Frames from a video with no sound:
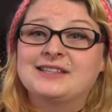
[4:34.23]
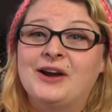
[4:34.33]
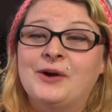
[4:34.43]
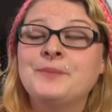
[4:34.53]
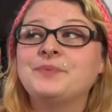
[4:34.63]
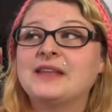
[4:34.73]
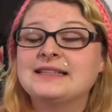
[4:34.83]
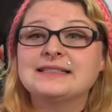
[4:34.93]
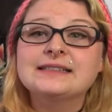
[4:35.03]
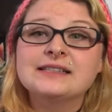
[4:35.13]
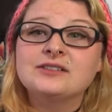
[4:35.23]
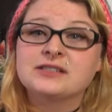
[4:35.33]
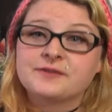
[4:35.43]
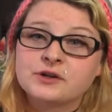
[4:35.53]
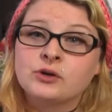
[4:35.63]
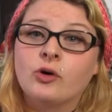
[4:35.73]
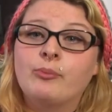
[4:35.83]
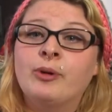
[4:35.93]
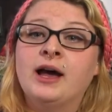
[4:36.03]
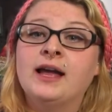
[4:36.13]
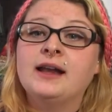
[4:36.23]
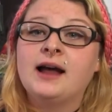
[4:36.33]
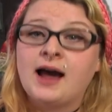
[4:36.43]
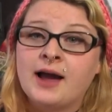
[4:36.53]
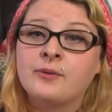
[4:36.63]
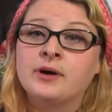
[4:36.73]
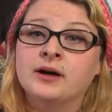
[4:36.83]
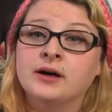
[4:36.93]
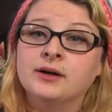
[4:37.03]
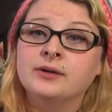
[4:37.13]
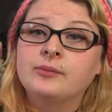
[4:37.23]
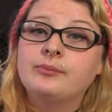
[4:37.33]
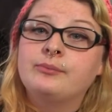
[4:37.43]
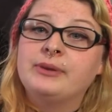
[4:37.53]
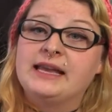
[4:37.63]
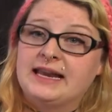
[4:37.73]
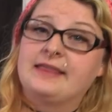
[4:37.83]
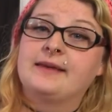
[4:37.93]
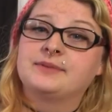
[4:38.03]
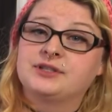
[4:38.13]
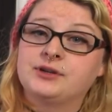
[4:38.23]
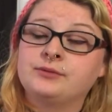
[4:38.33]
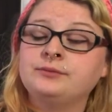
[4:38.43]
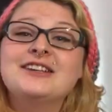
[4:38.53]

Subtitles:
So it's a little difficult, but I will be getting them soon.